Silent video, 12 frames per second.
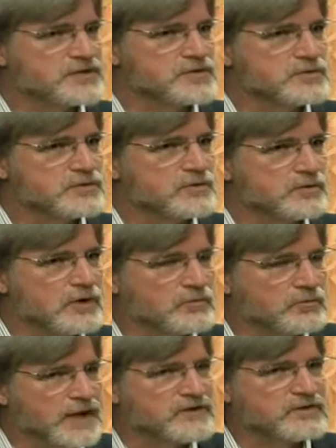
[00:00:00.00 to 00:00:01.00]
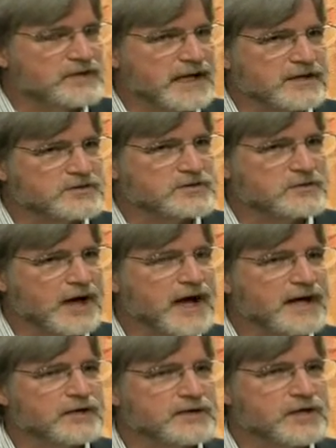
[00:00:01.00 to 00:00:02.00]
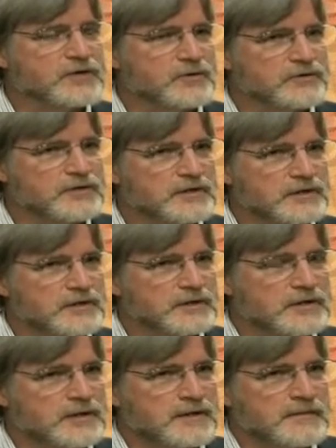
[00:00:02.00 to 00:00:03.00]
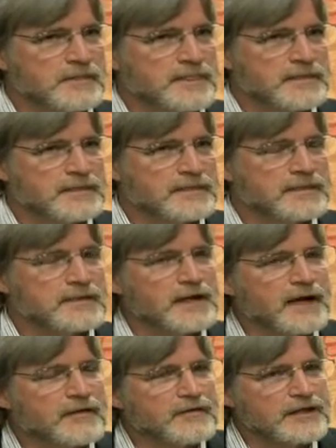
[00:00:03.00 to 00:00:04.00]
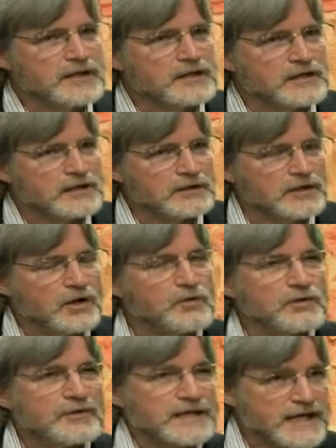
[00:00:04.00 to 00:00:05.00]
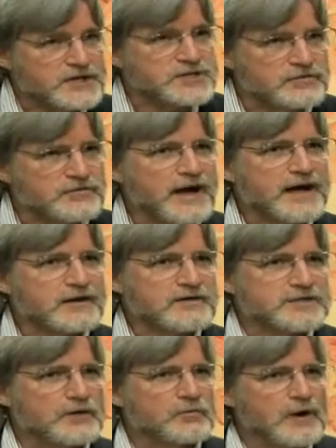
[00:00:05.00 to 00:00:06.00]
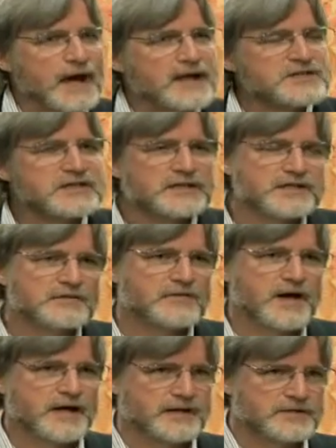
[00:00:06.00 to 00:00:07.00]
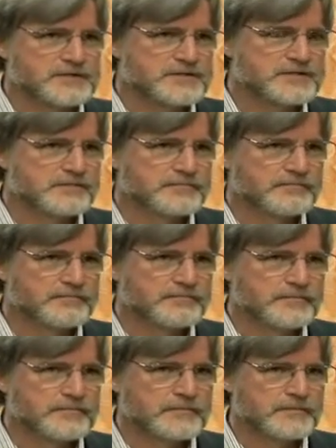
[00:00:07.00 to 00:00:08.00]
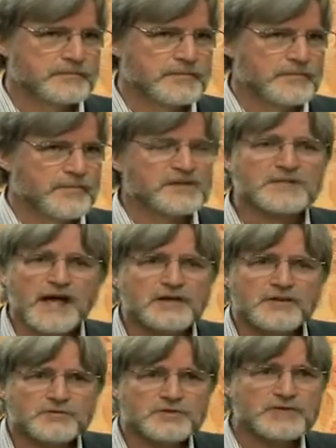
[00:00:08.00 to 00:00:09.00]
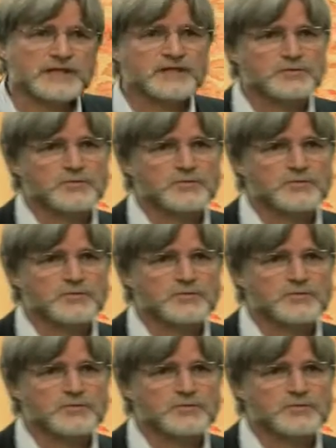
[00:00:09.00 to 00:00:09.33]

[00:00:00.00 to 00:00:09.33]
to resonate to a higher note, and the ancient fires are rising in defiance. It's kind of interesting, because